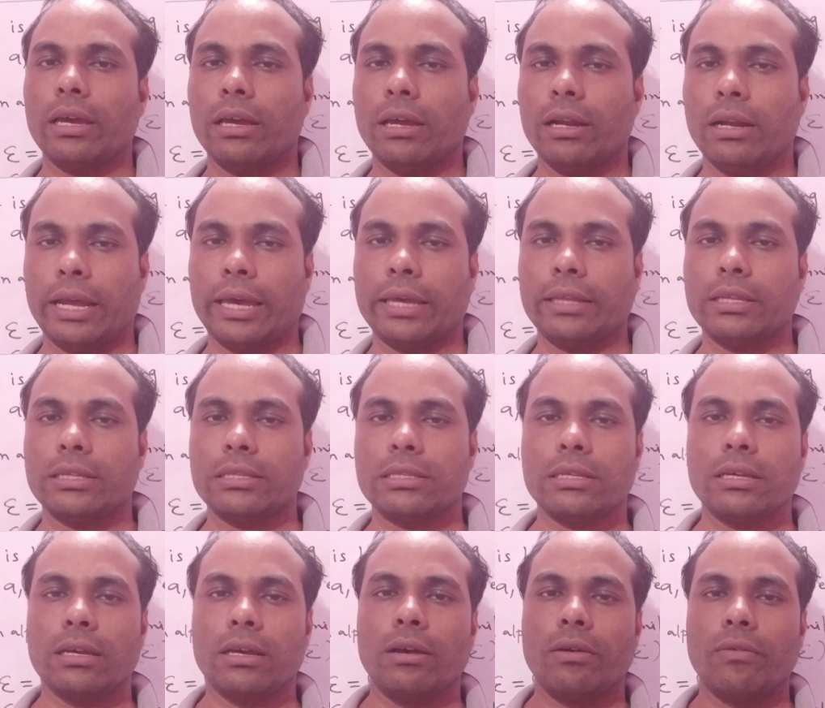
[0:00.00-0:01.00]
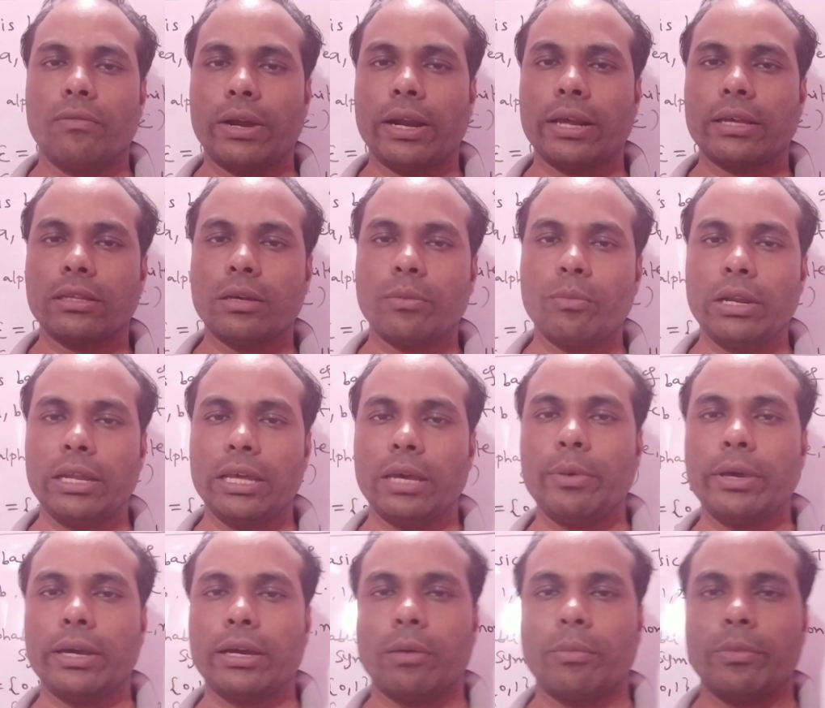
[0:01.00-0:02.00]
like this. For example,
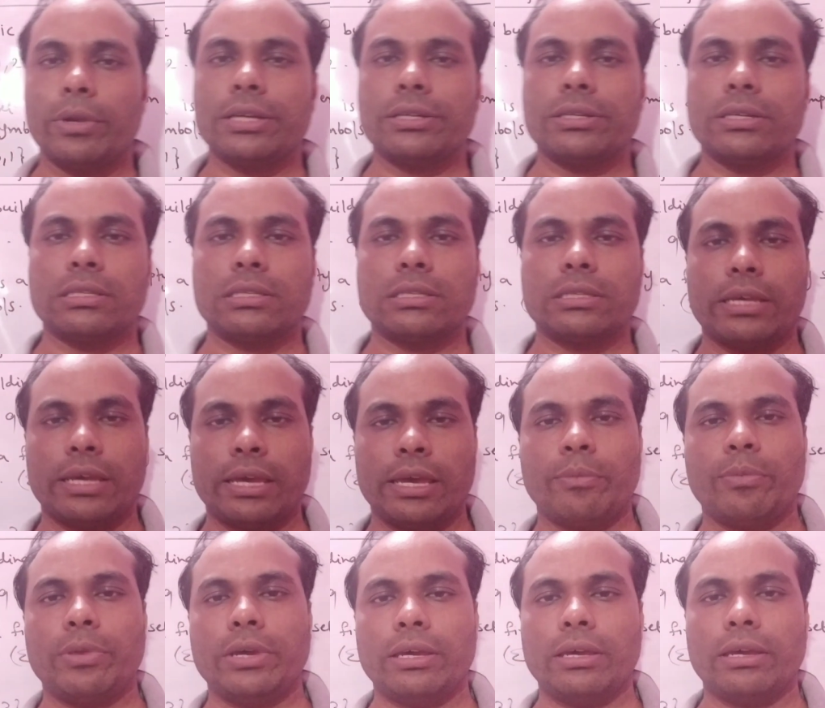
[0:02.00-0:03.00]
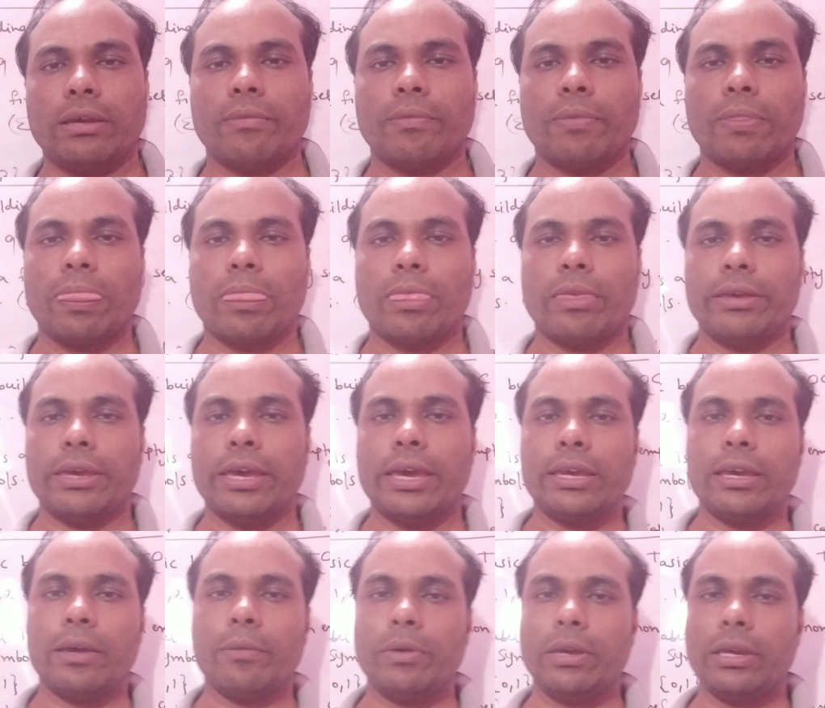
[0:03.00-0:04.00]
AB combinations, AB,
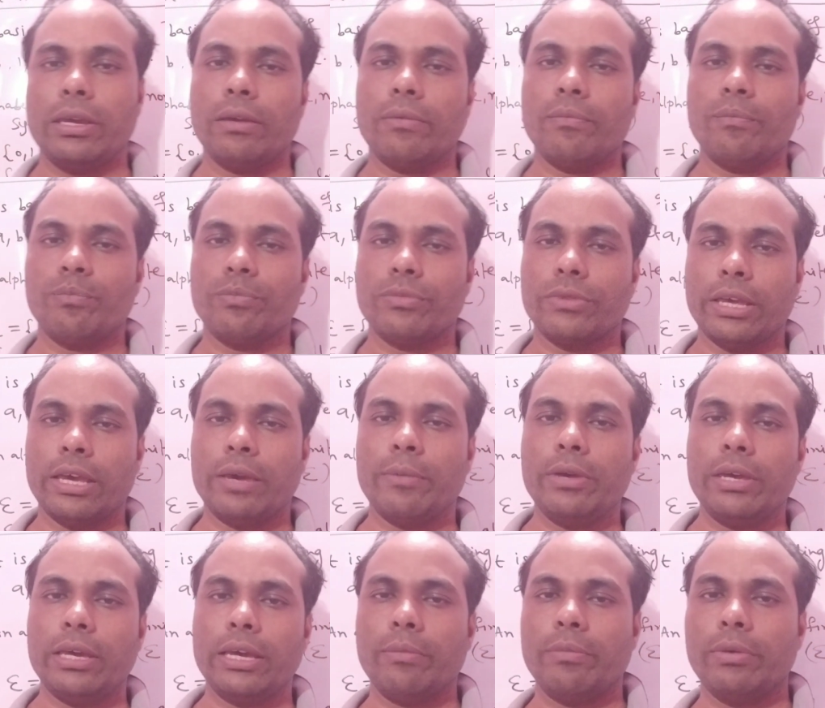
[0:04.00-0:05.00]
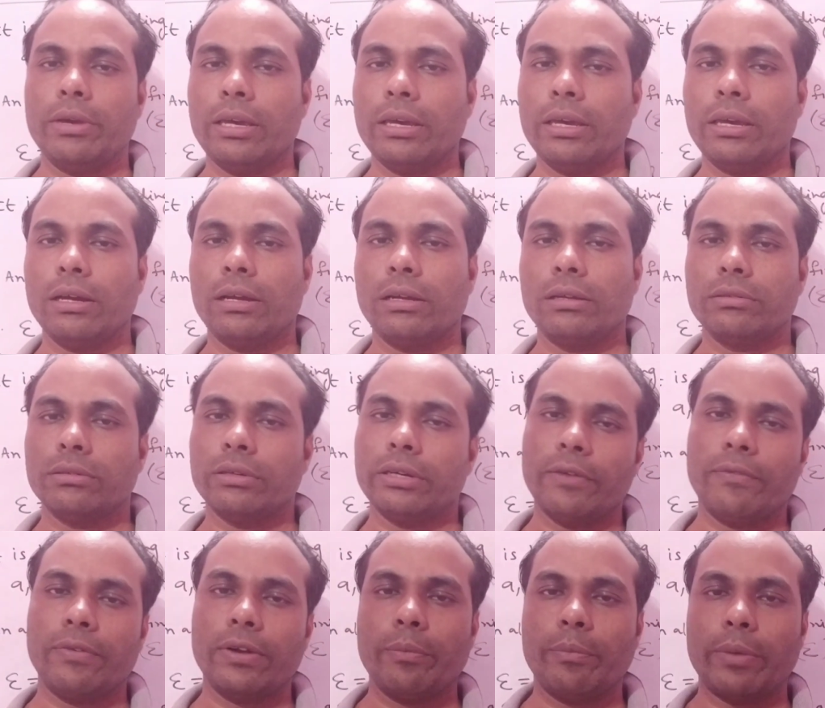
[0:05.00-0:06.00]
AAB, ABAB. So
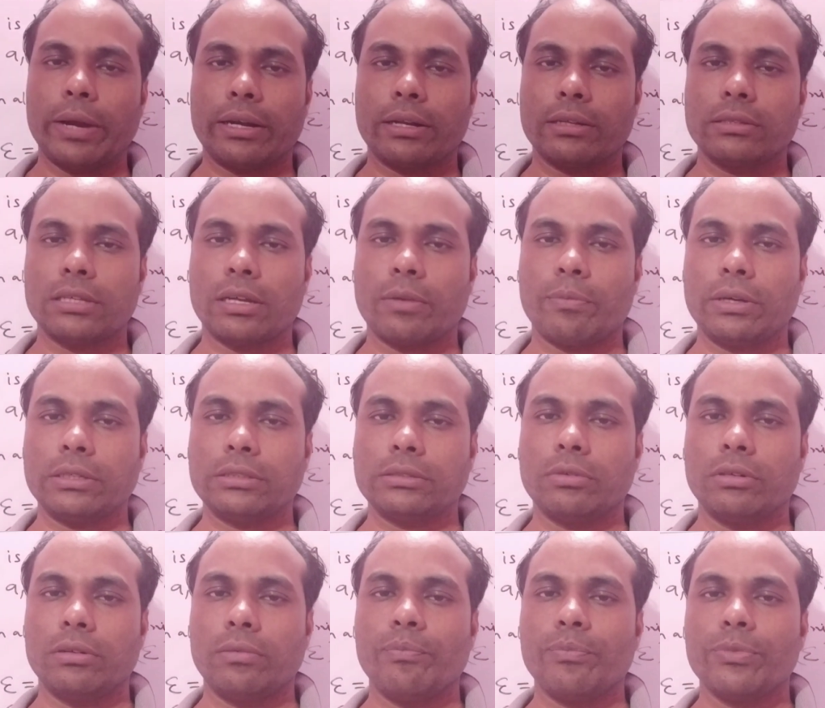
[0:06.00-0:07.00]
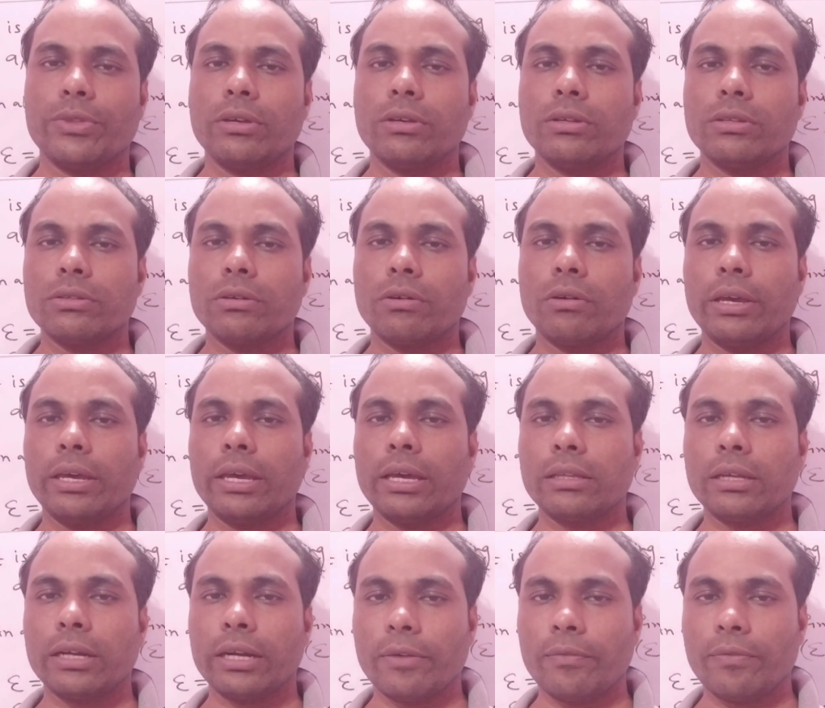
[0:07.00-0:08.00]
different patterns are possible. So
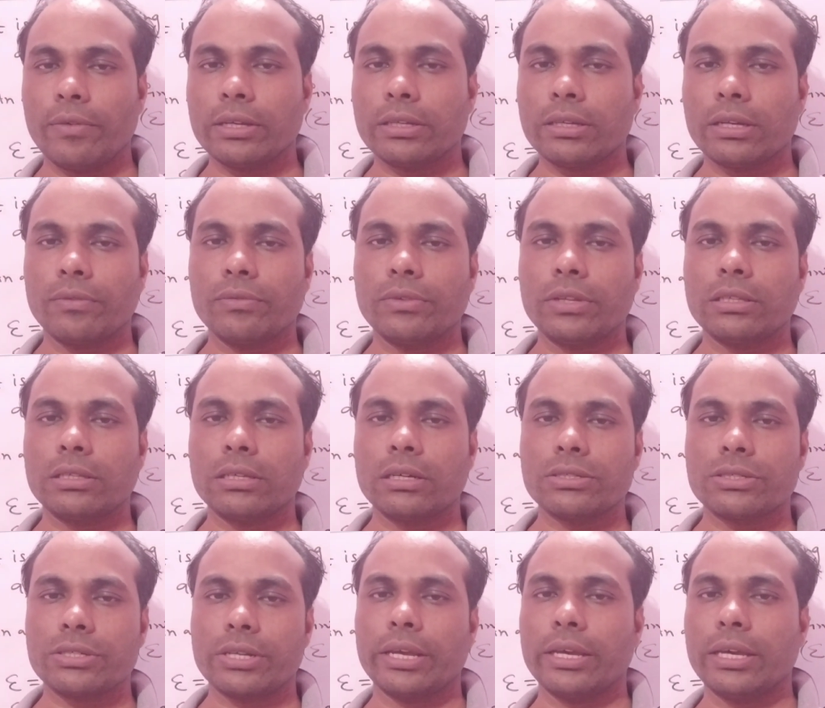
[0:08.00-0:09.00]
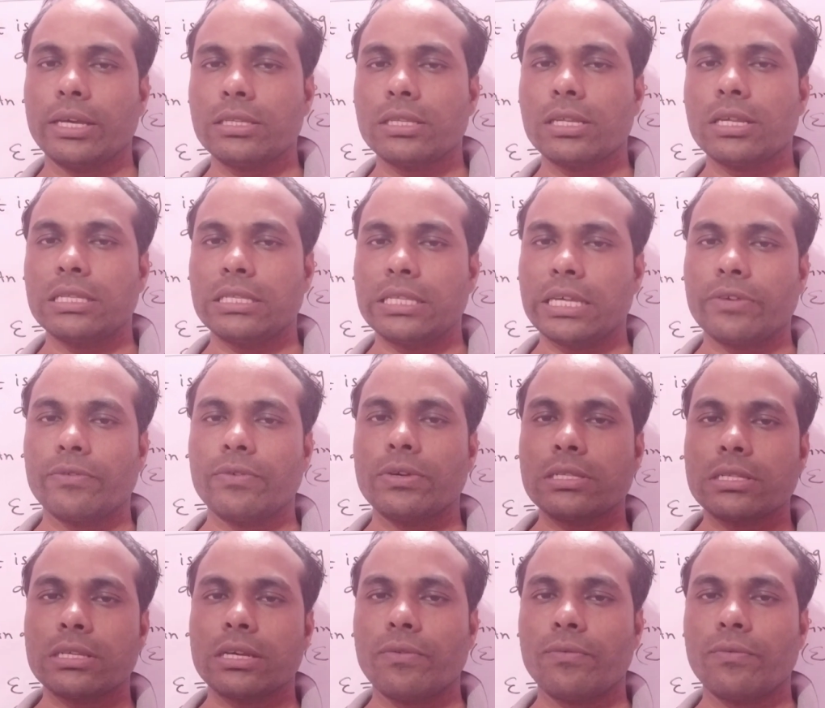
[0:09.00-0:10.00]
here the definition of this string is
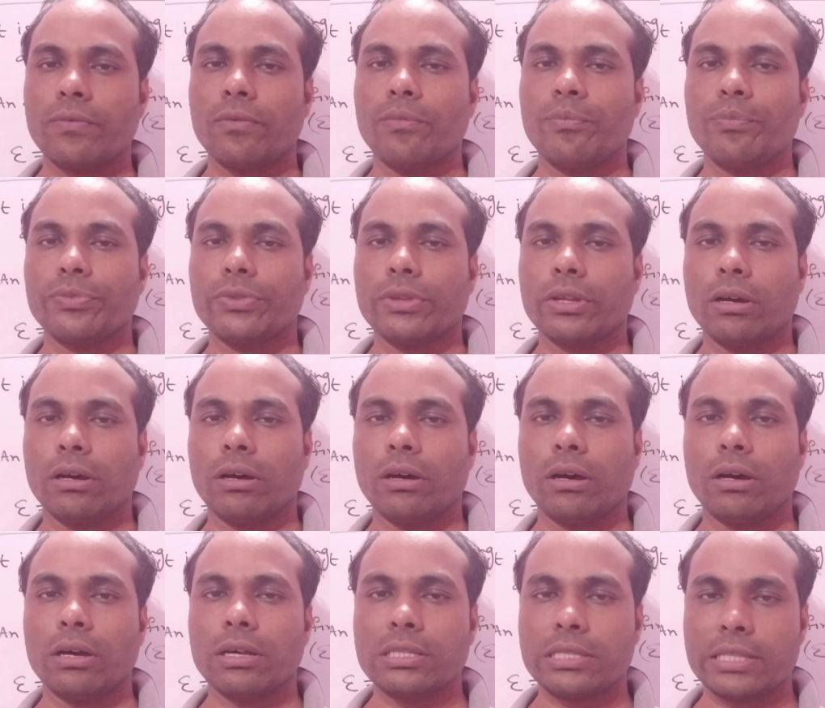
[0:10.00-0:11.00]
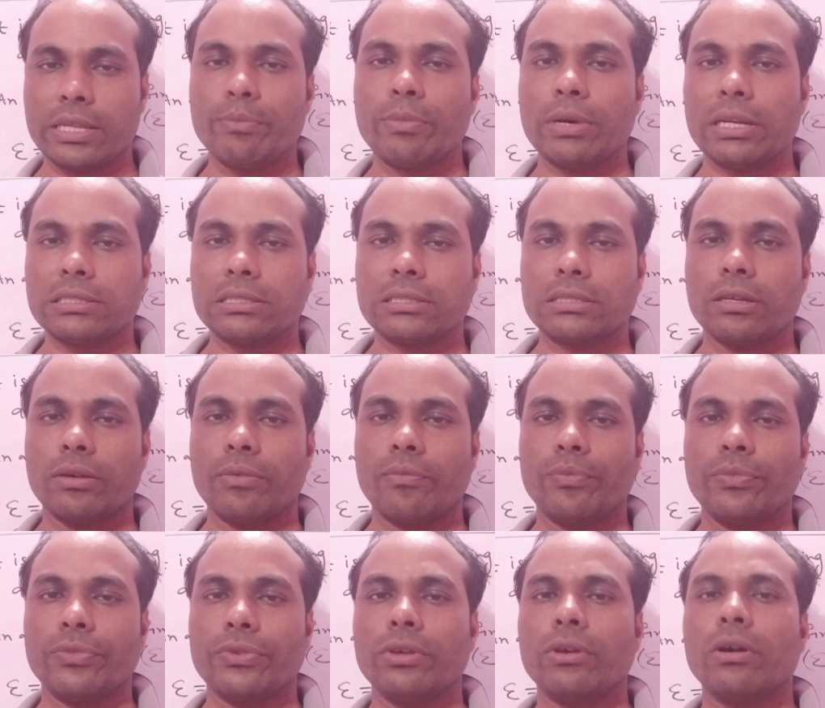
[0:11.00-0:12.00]
sequence of symbols.
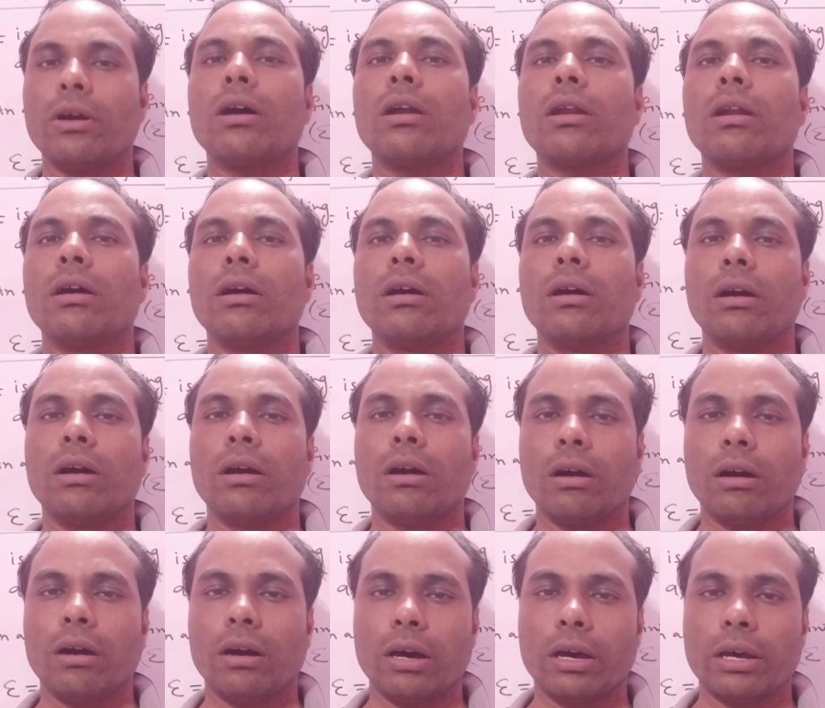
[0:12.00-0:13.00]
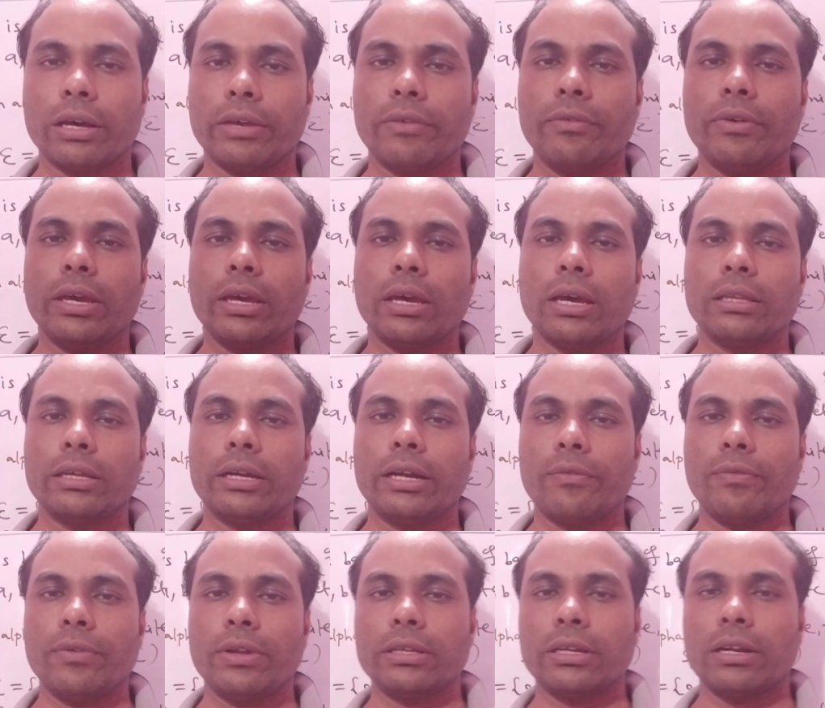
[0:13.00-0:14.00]
You are giving as a
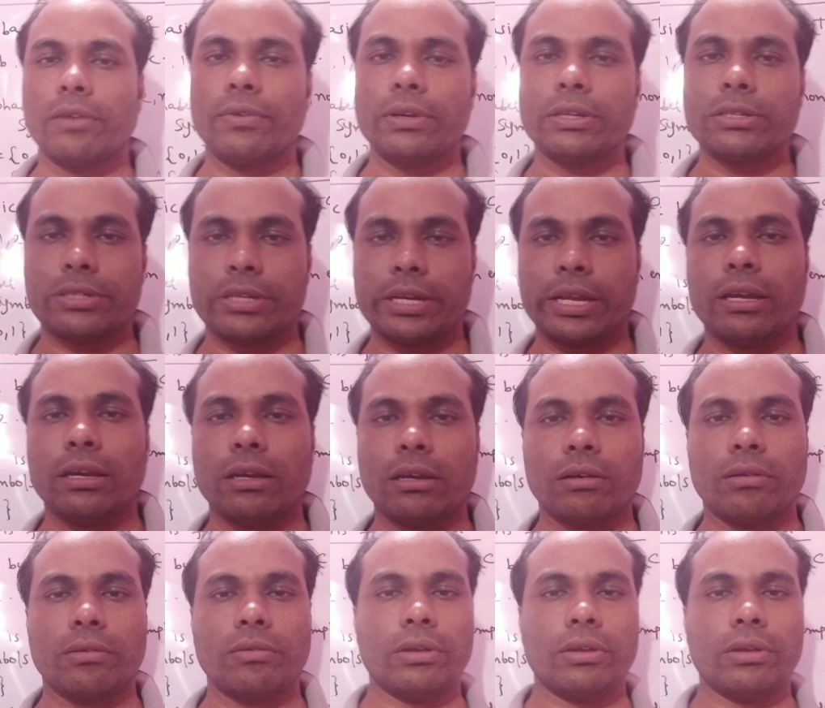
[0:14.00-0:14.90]
definition of a string